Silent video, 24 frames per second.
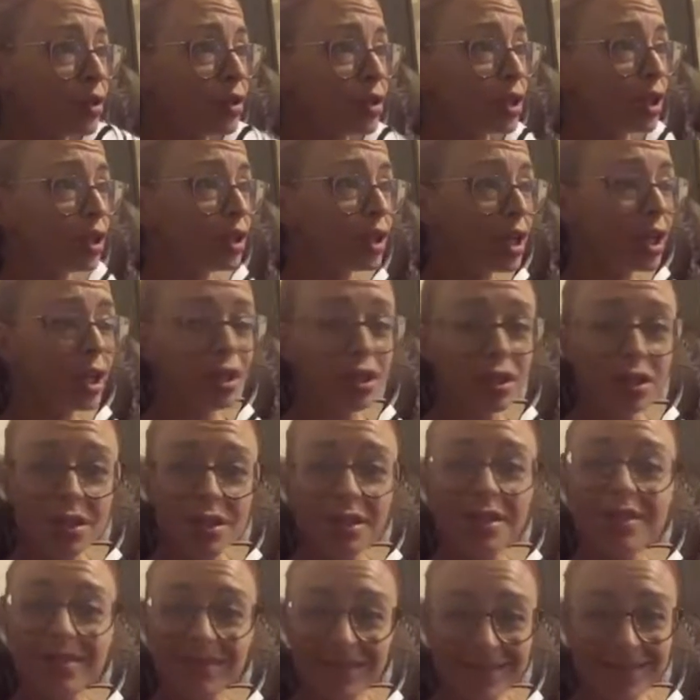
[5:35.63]

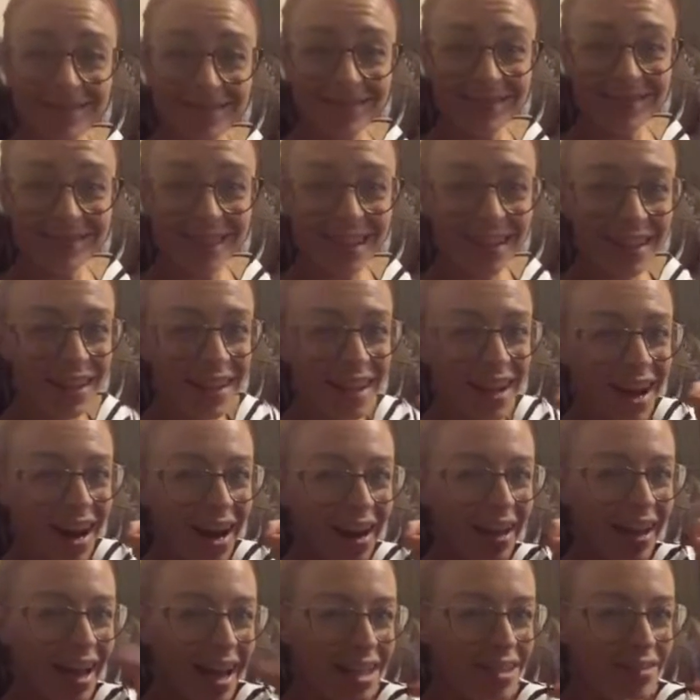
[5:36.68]
Sundays.
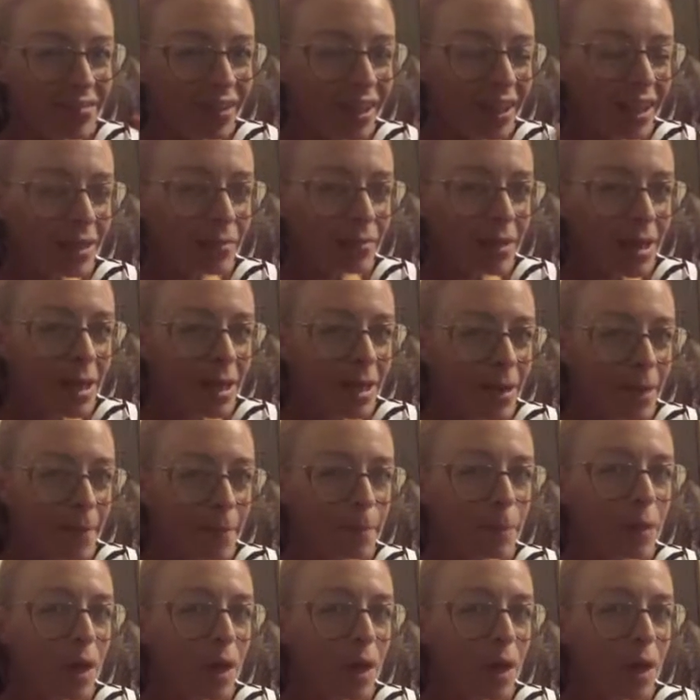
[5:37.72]
You guys feeling me here?